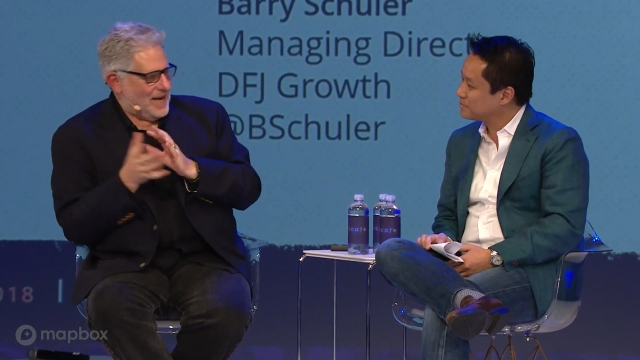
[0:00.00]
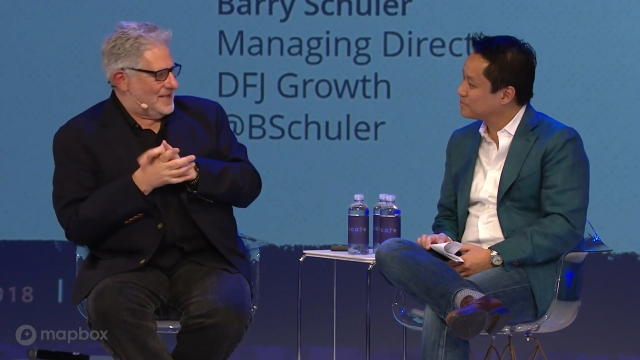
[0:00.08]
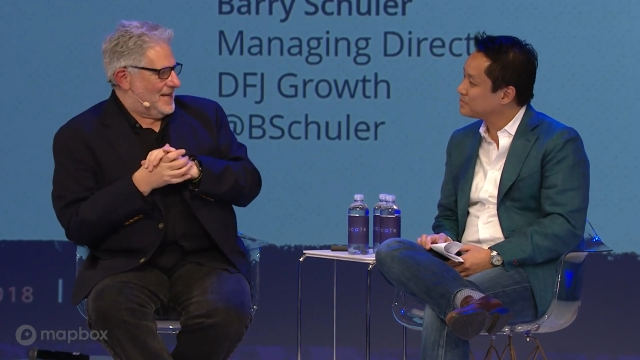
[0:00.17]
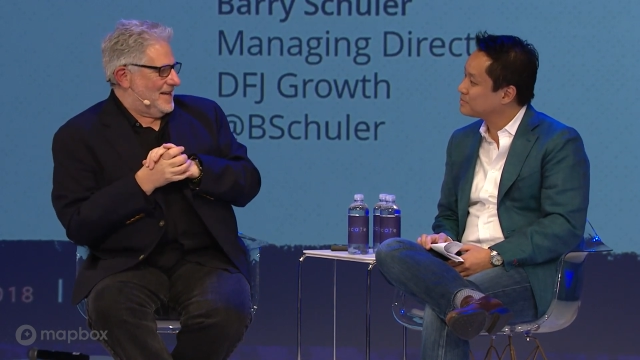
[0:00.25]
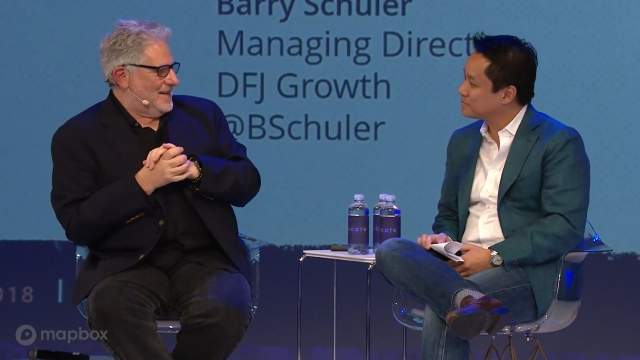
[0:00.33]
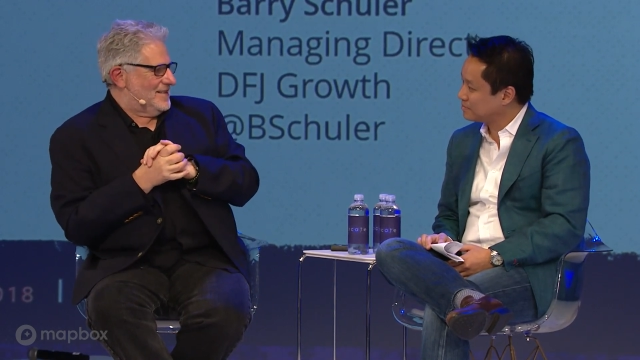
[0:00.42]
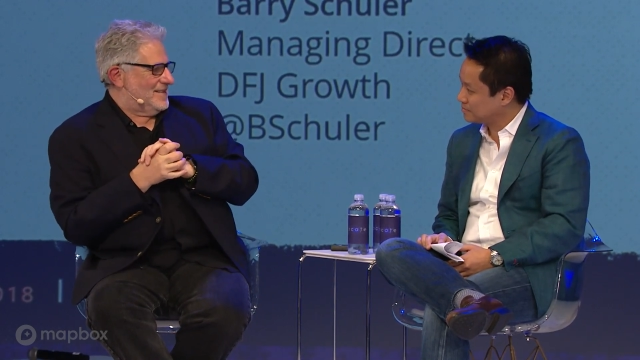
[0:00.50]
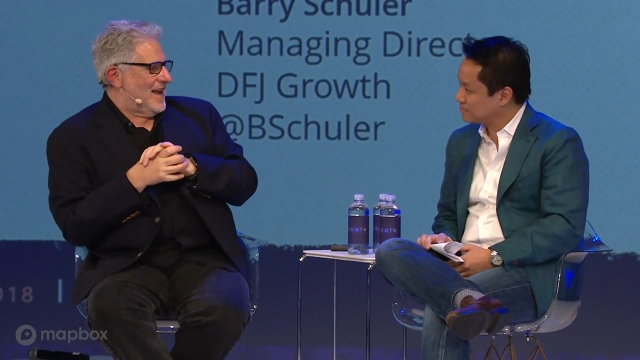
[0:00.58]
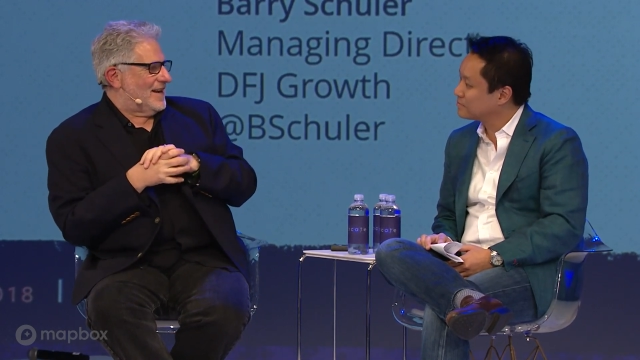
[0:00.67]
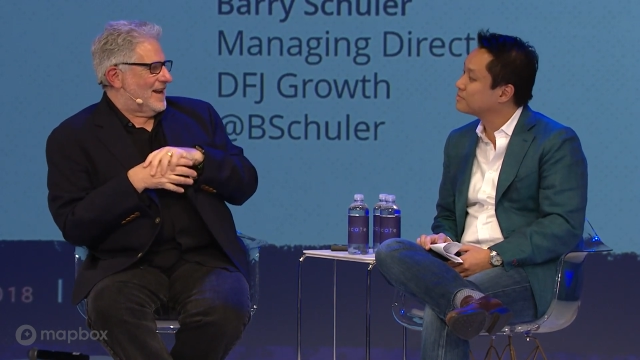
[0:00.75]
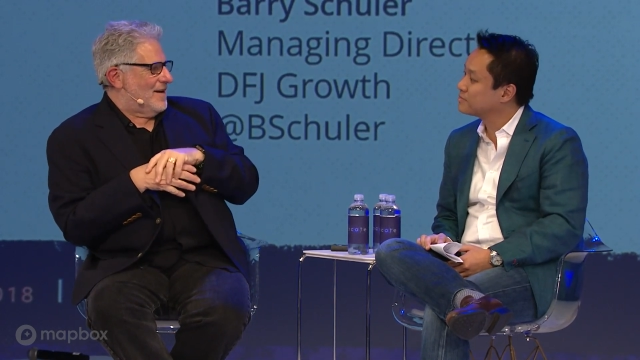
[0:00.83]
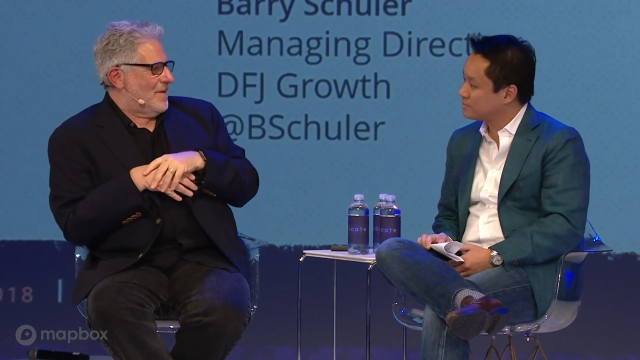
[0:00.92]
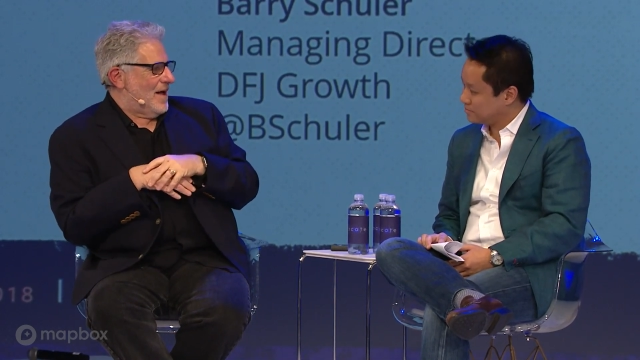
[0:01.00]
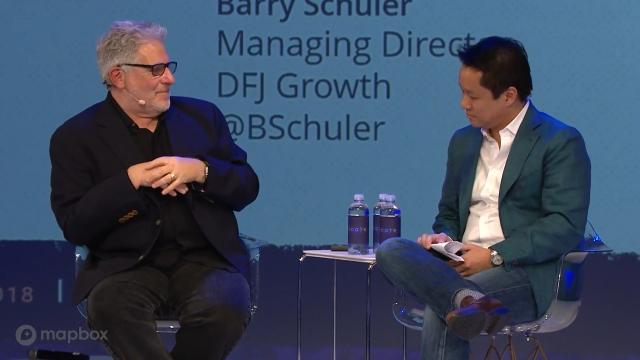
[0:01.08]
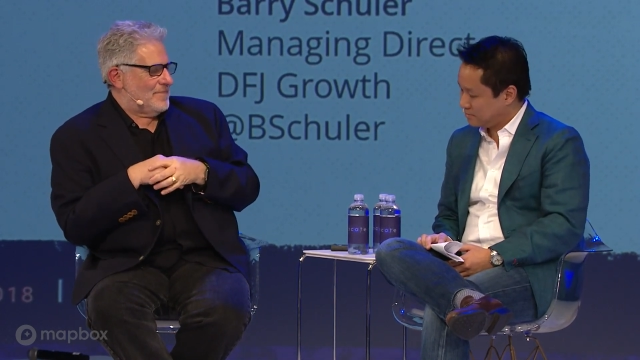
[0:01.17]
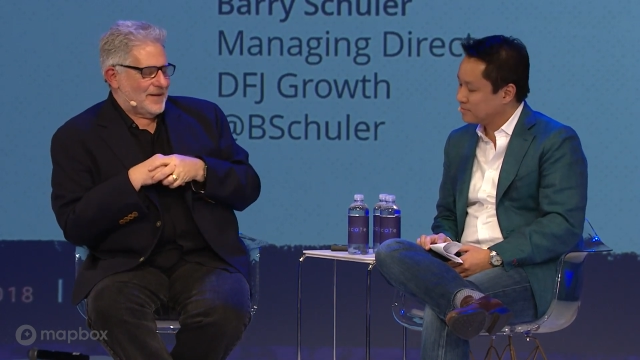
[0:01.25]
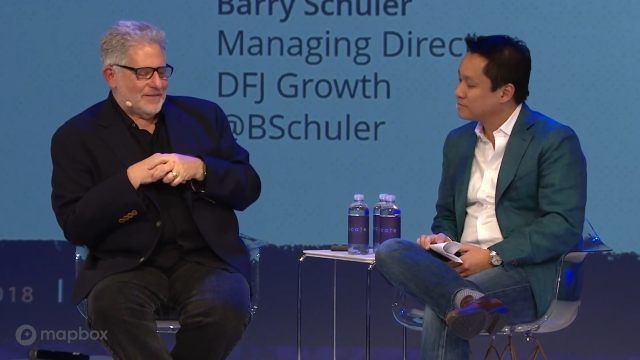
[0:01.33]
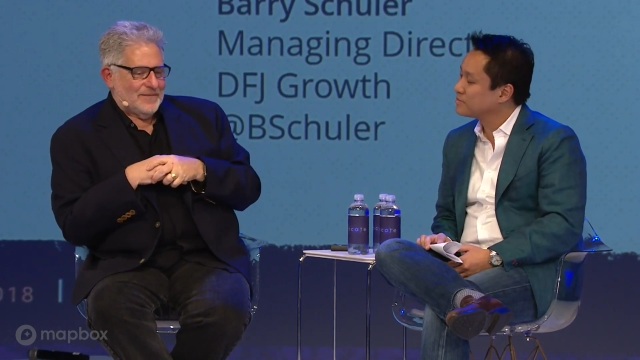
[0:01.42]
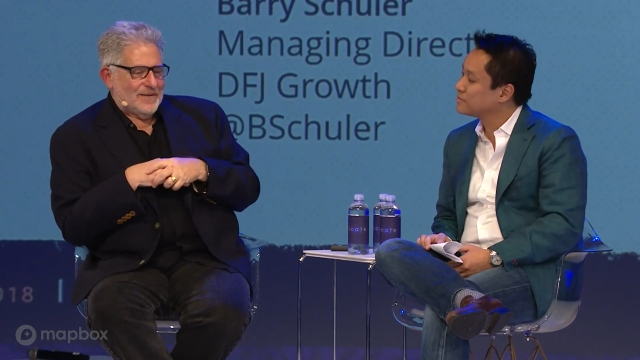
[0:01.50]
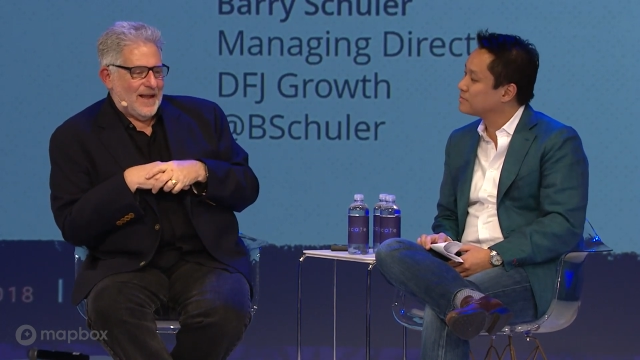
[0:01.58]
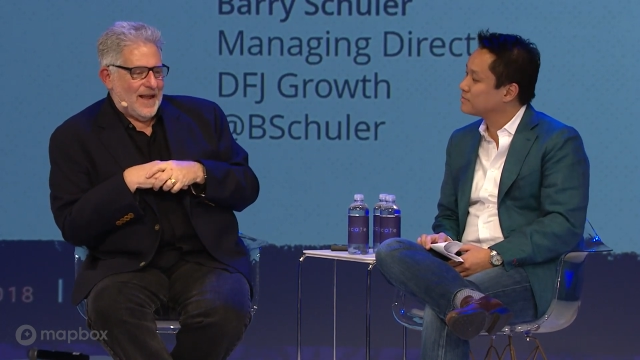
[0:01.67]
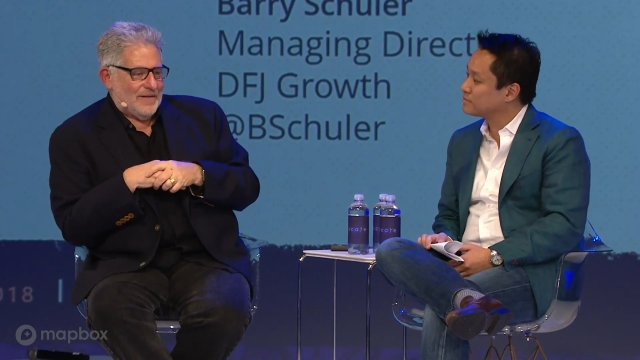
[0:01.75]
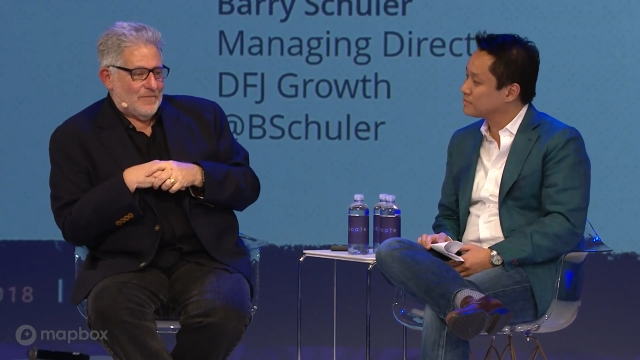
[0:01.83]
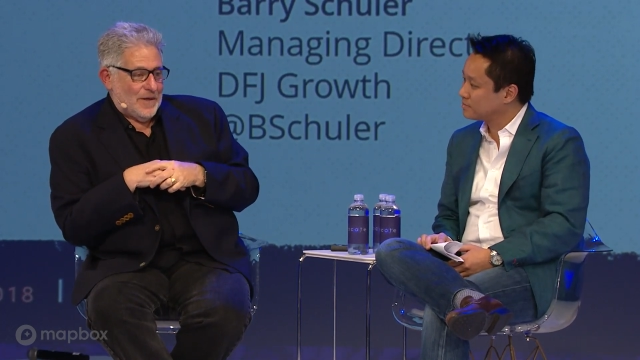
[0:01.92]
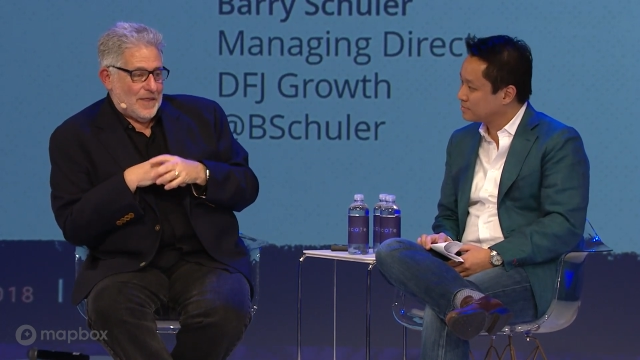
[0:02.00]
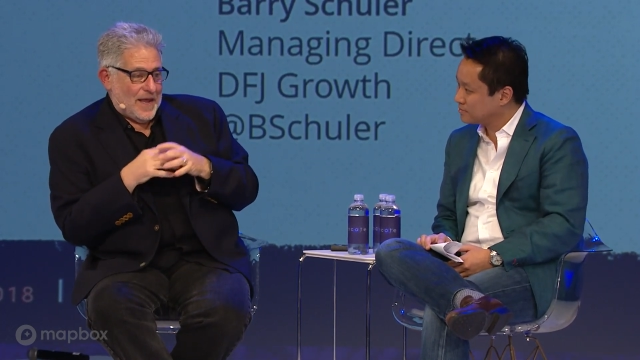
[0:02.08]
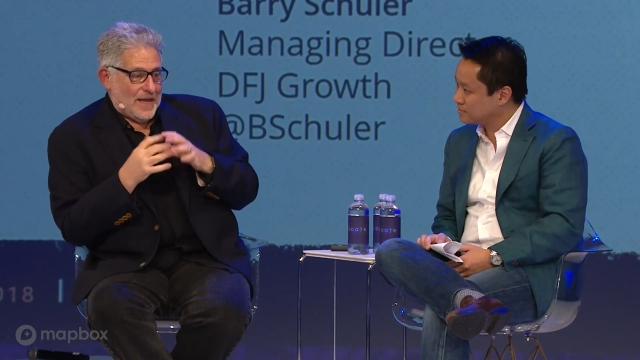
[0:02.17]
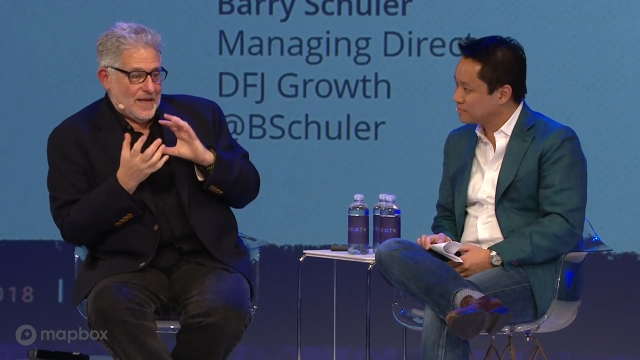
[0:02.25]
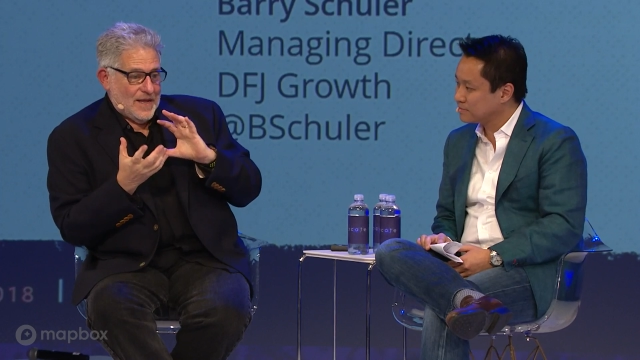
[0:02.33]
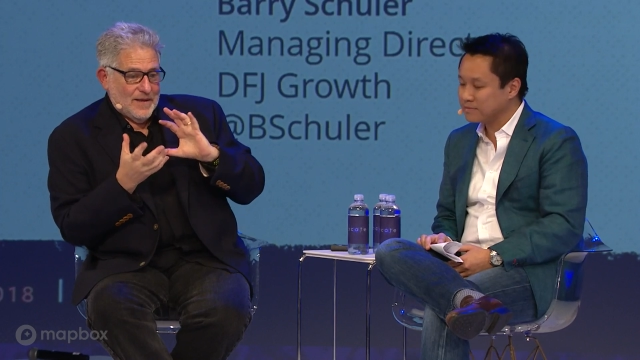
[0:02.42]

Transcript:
Speaker 1: ideas that come up and, and when they,